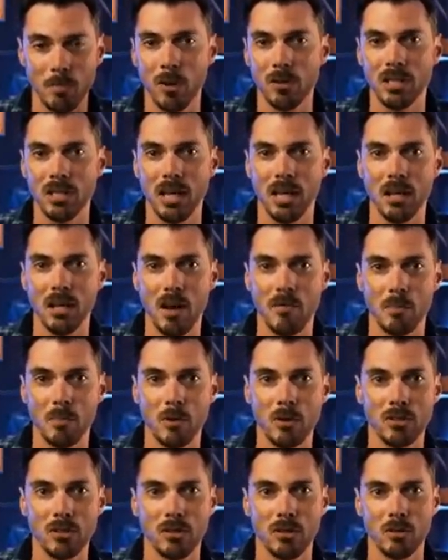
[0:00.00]
Deposit in
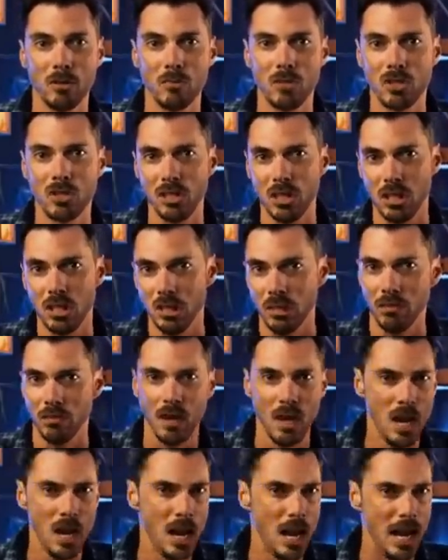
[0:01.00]
Ava protocol and
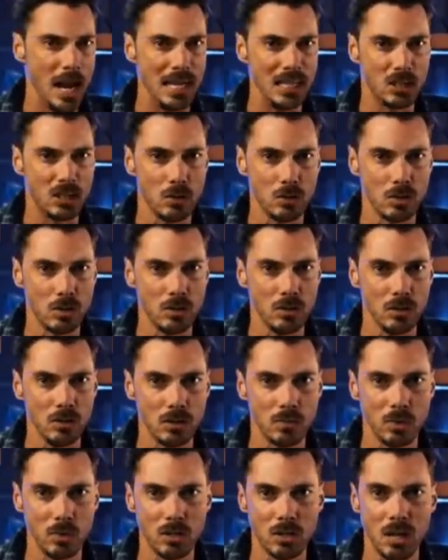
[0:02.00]
receive A
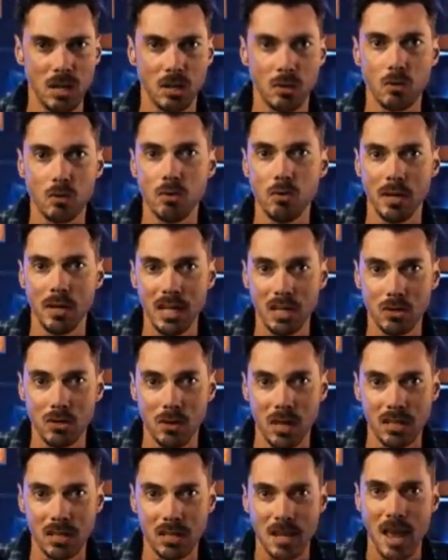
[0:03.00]
tokens, which accrue
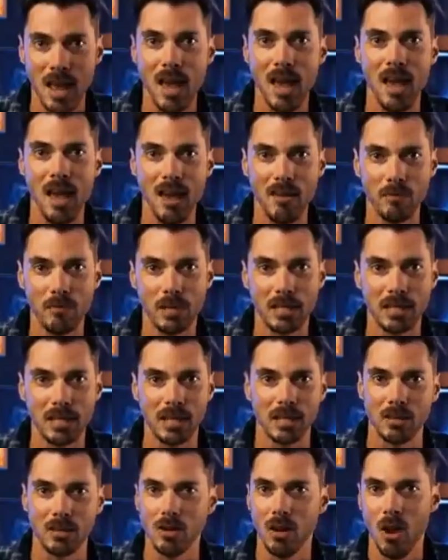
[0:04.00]
interest
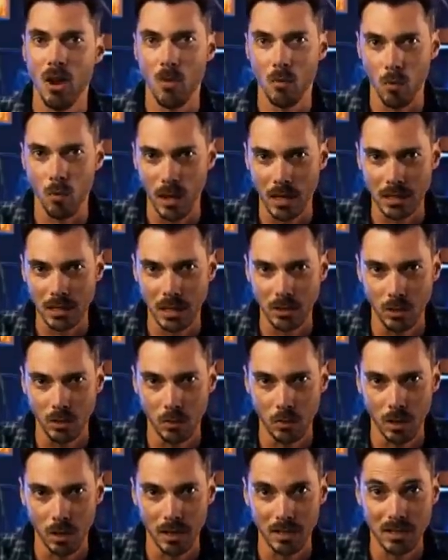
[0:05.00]
every second right
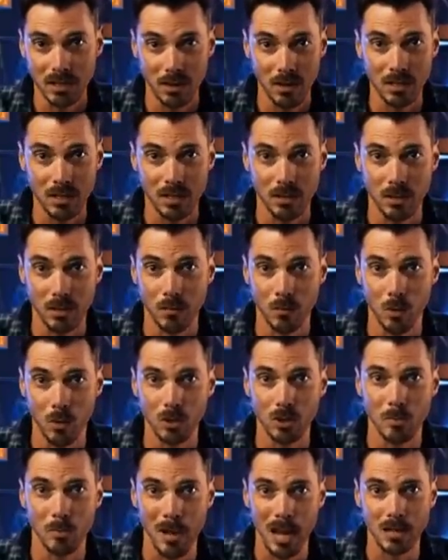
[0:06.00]
in your wallet. Seriously, you
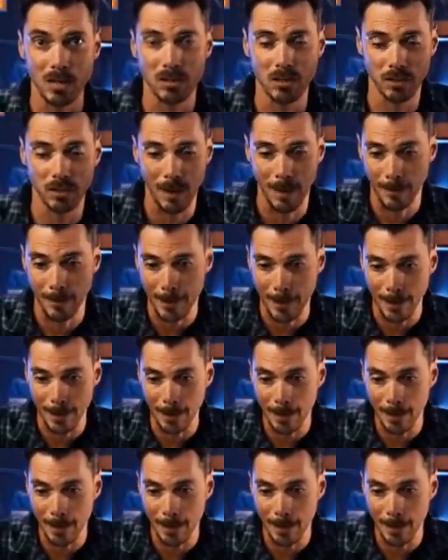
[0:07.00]
can watch your balance just going